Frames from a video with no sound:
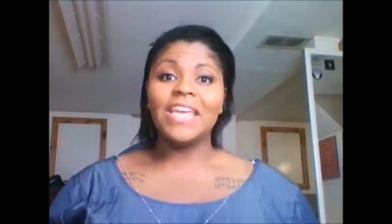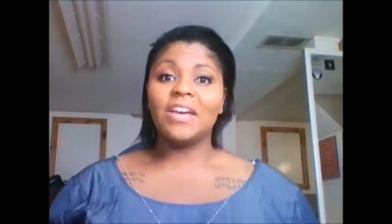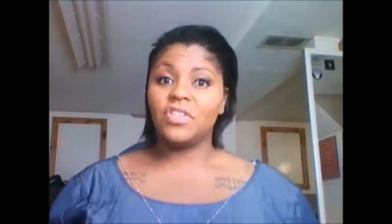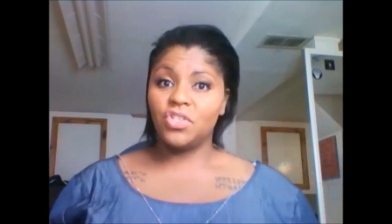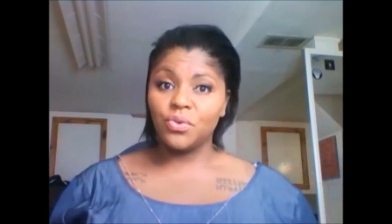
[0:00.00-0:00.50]
You
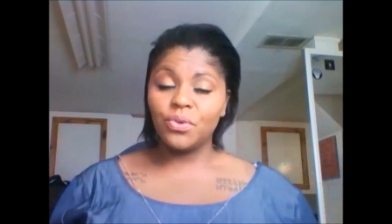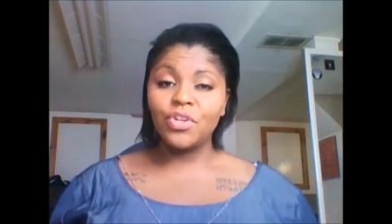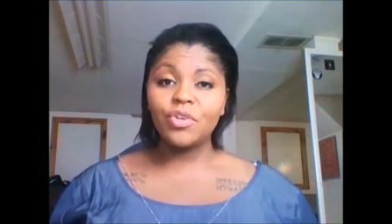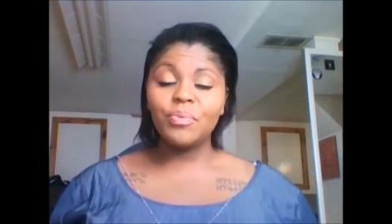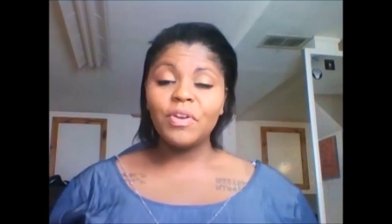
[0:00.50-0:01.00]
have to do a
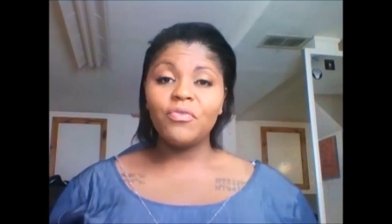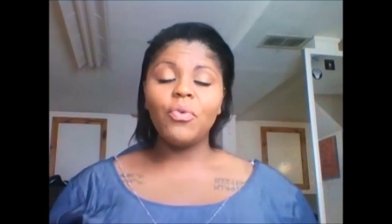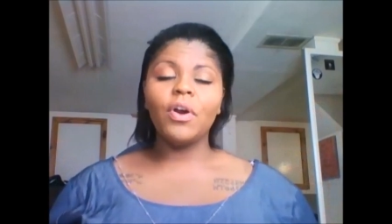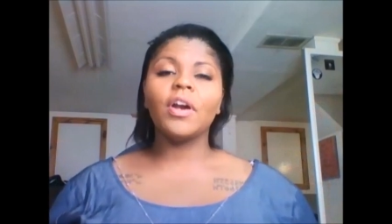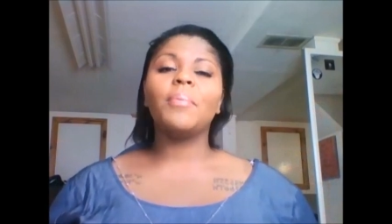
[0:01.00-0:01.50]
little bit of
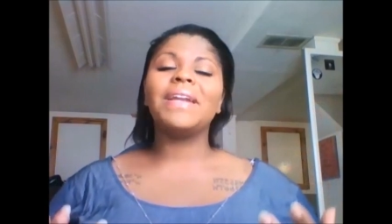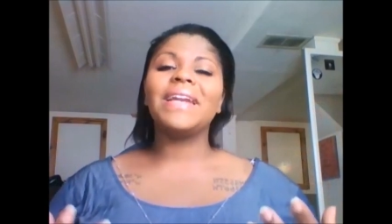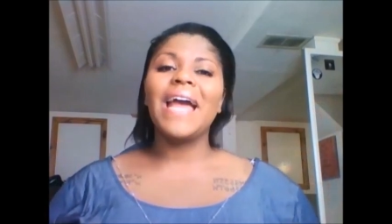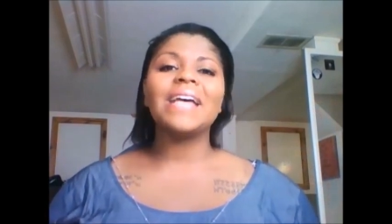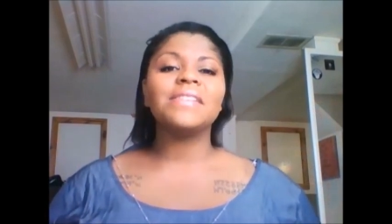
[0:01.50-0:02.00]
work, but
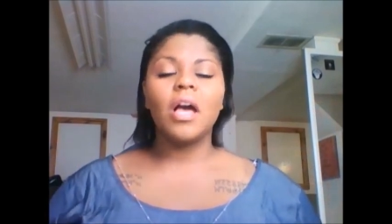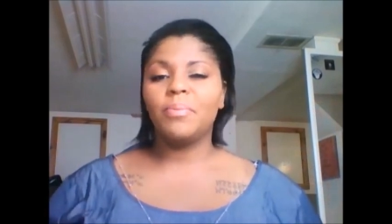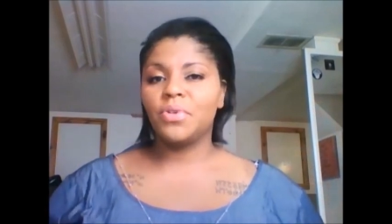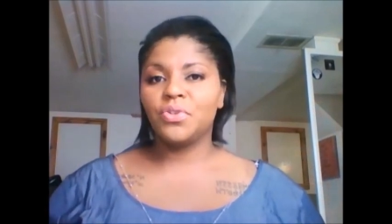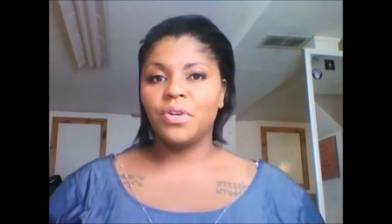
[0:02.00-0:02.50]
it has
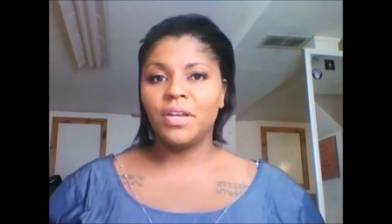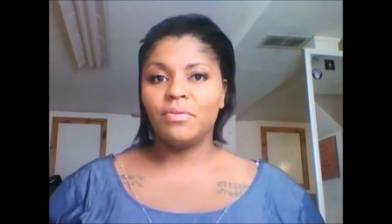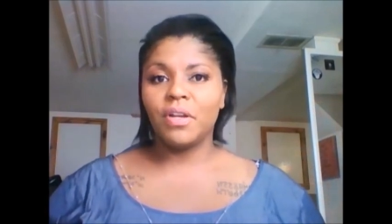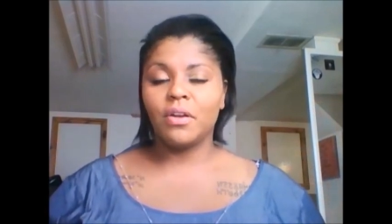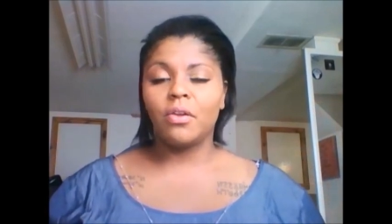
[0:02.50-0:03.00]
opportunity
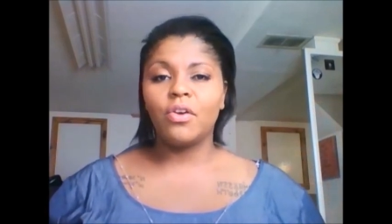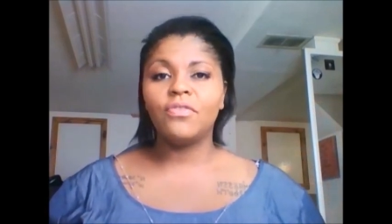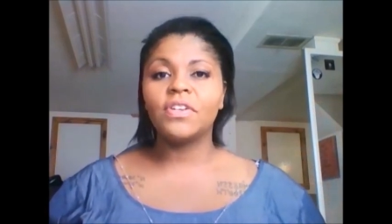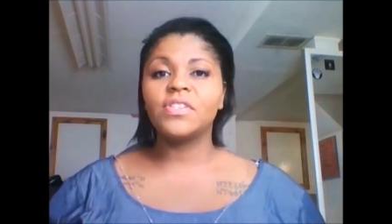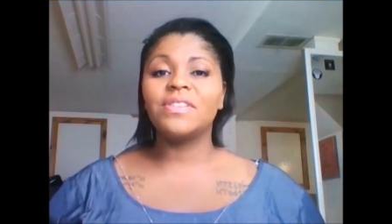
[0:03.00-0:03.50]
written all over it.